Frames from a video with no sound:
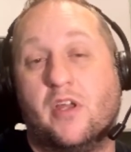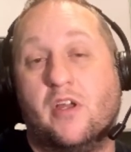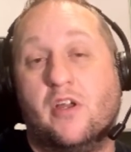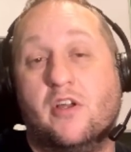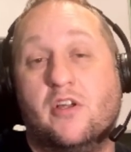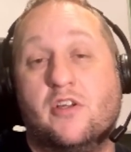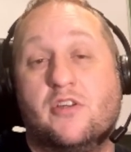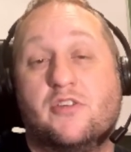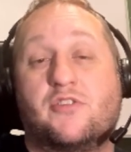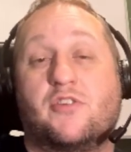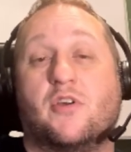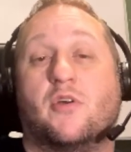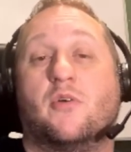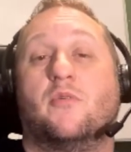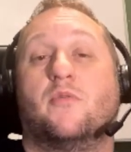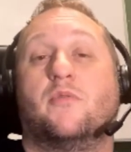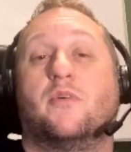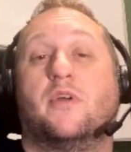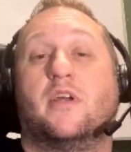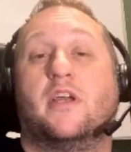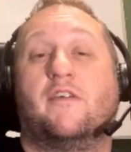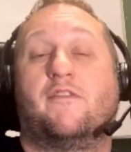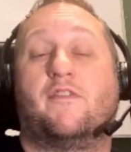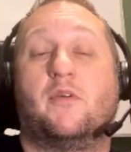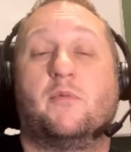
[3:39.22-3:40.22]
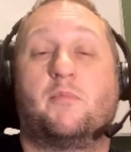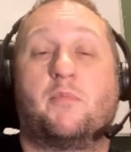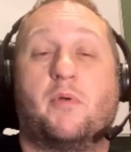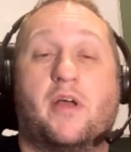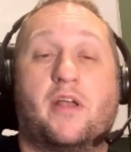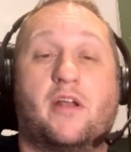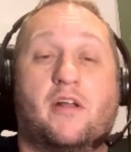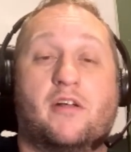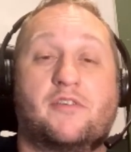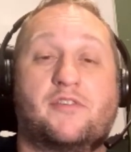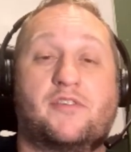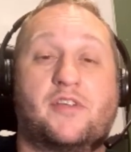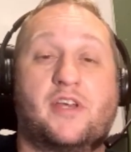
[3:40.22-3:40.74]
So, if you plan
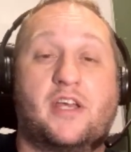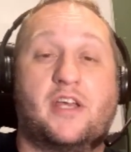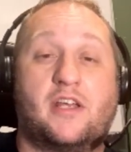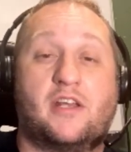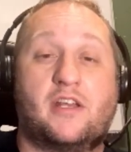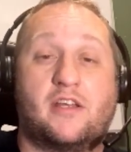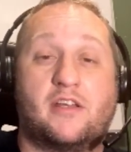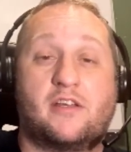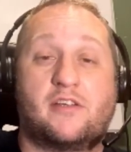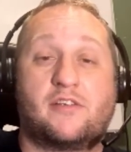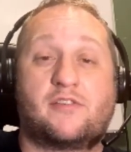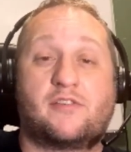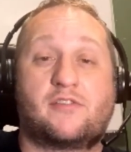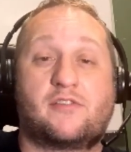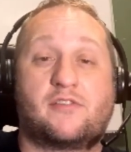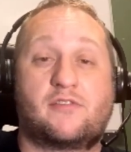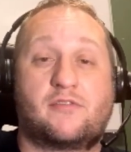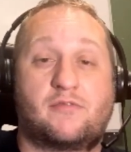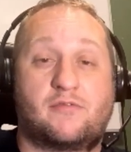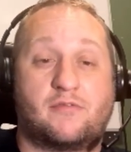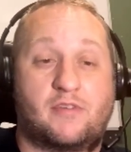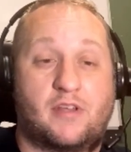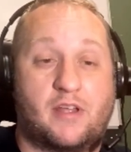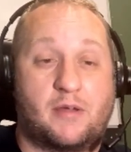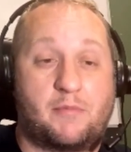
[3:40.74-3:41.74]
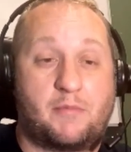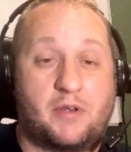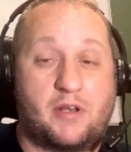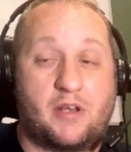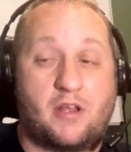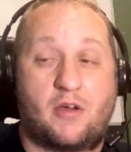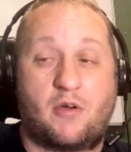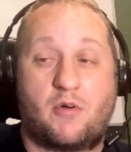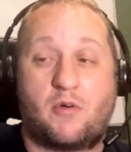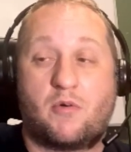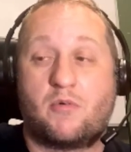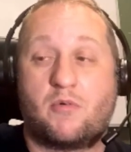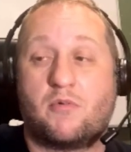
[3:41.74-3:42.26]
on seeing this, let me
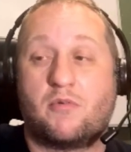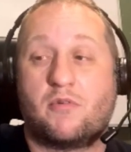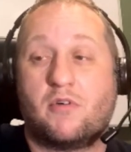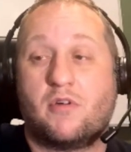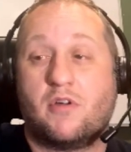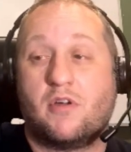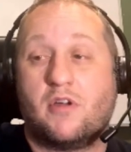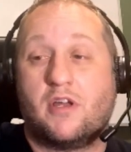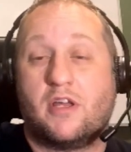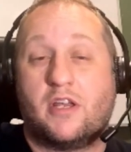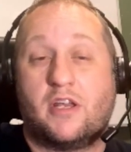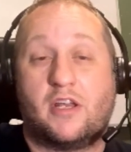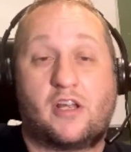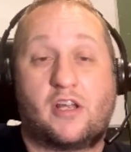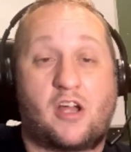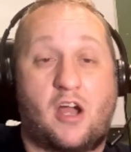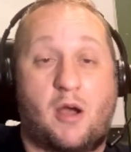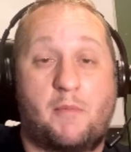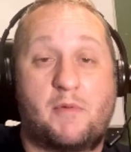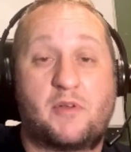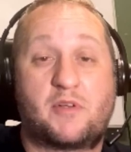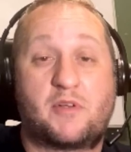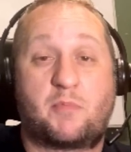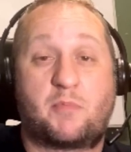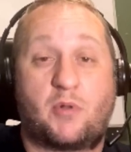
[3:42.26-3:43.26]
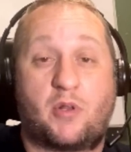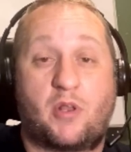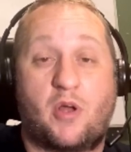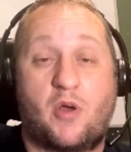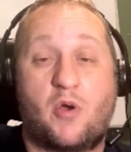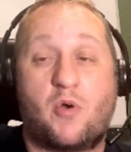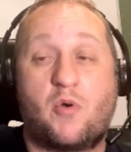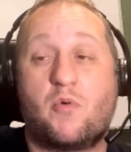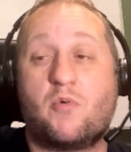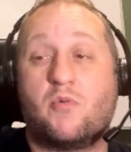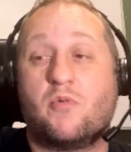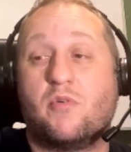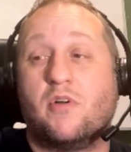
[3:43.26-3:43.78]
know in the comments
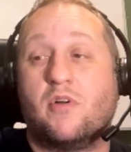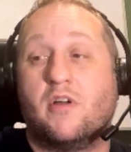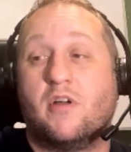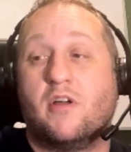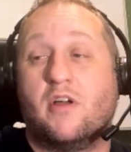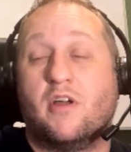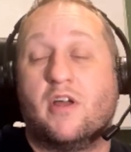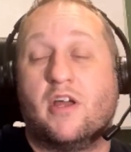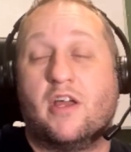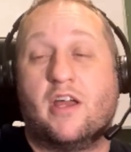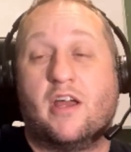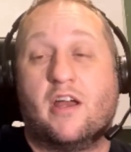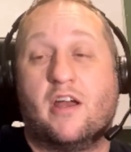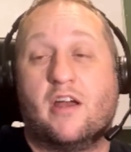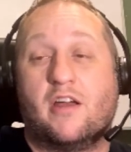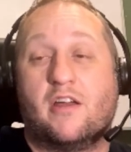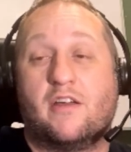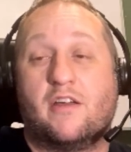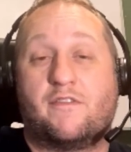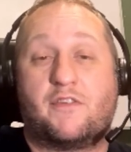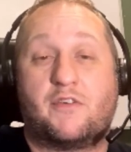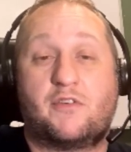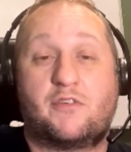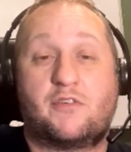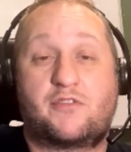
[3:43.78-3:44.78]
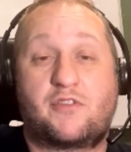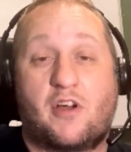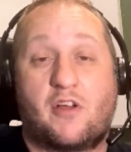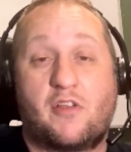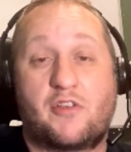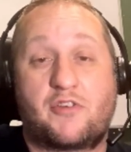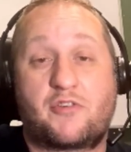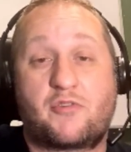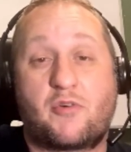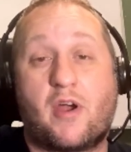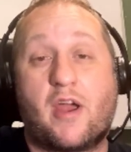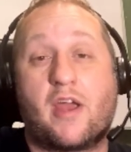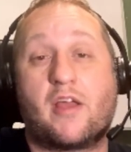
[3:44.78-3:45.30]
below. Uh, if you saw the
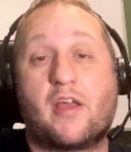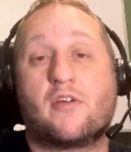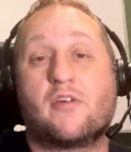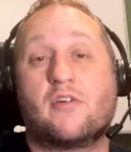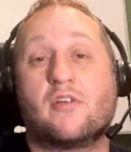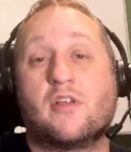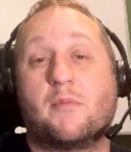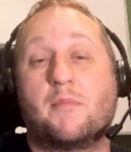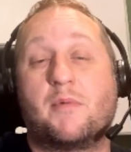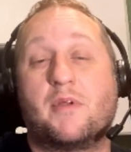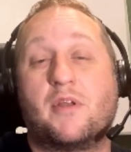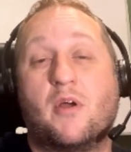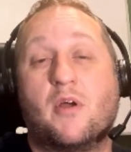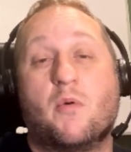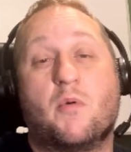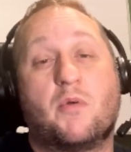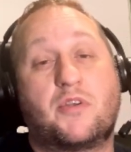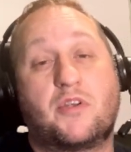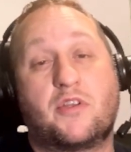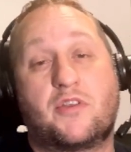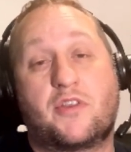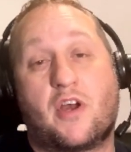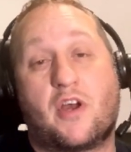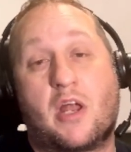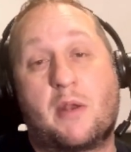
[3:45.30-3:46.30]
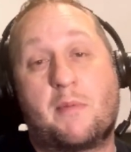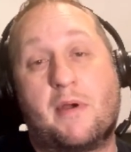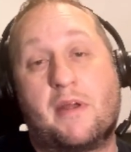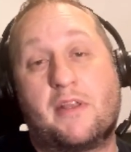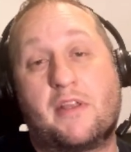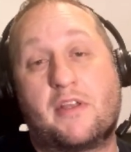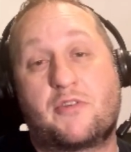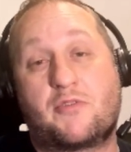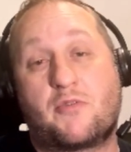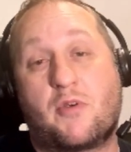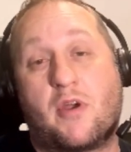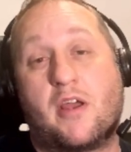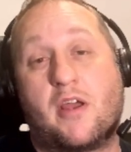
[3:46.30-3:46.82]
trailer, let me know what you thought about the
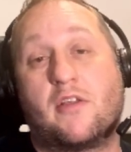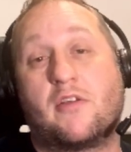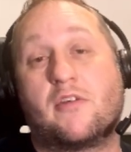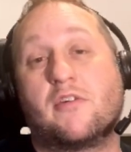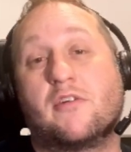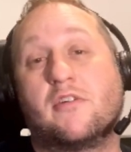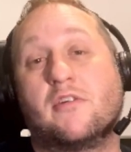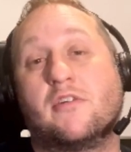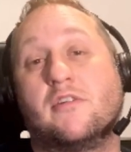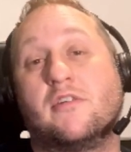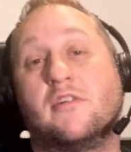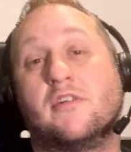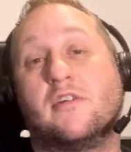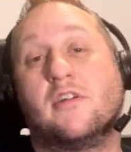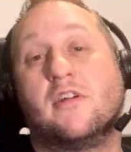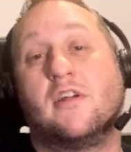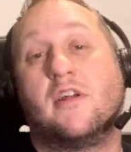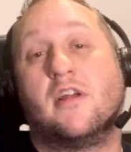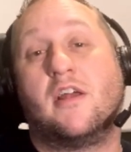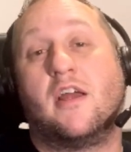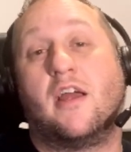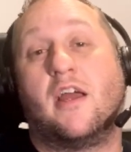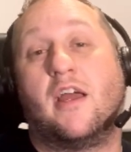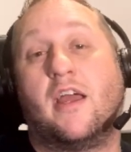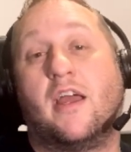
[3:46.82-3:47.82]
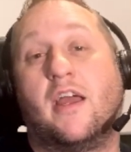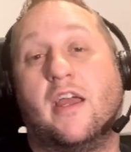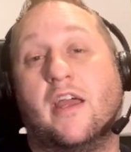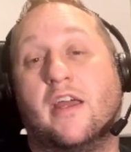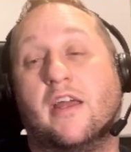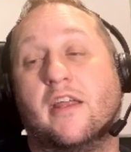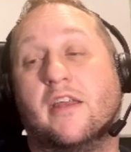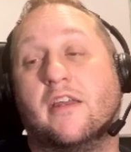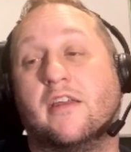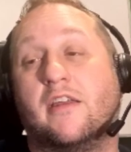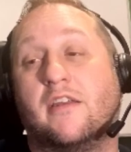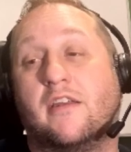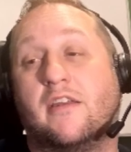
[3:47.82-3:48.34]
trailer
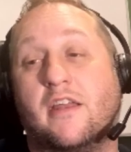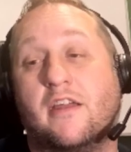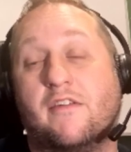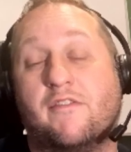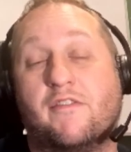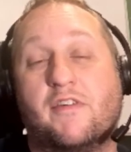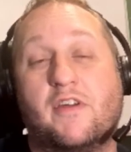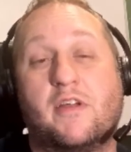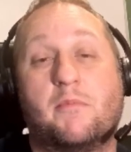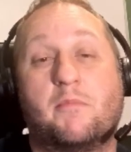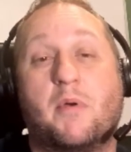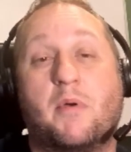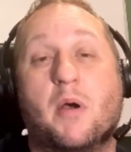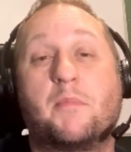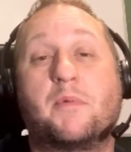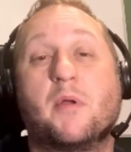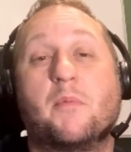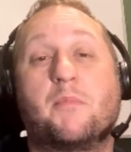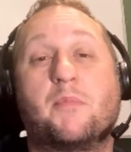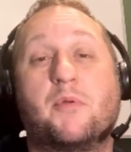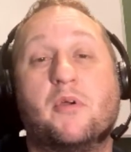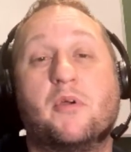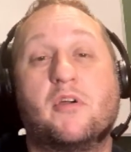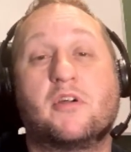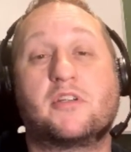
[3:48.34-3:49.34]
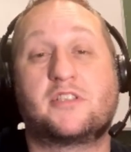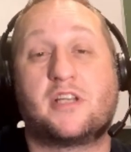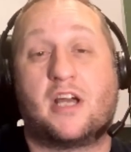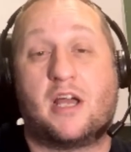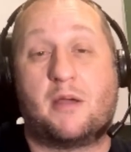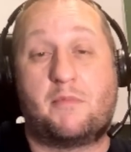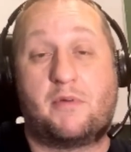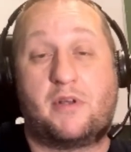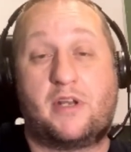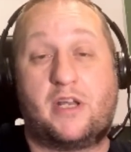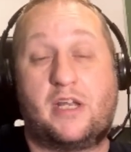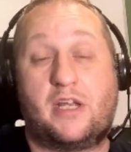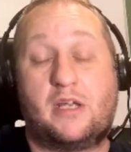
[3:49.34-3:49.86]
and if it bumped up your
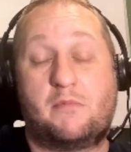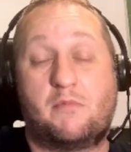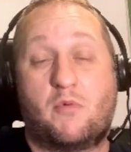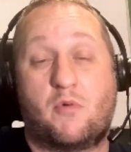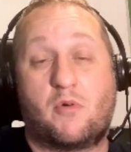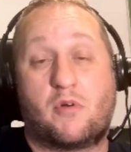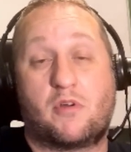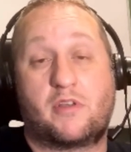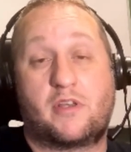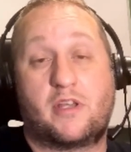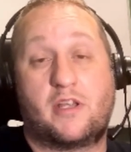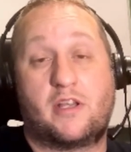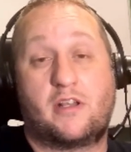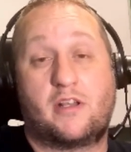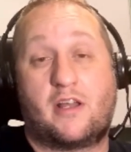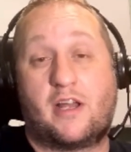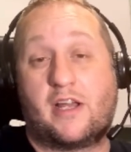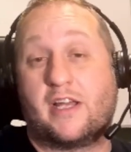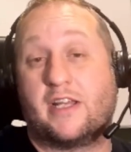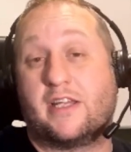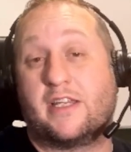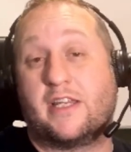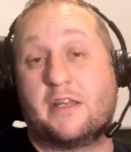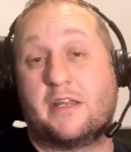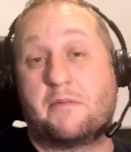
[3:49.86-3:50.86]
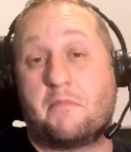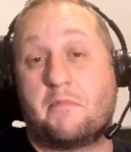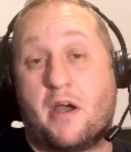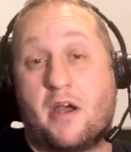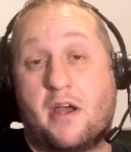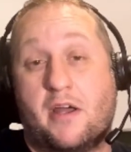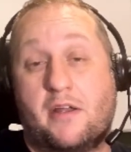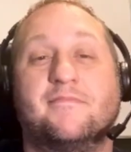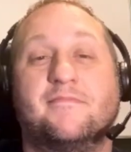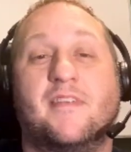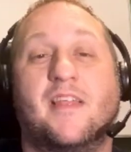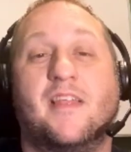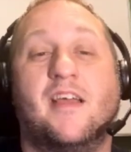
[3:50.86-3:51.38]
excitement any more than like it did
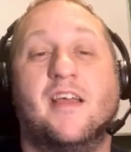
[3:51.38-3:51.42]
mine.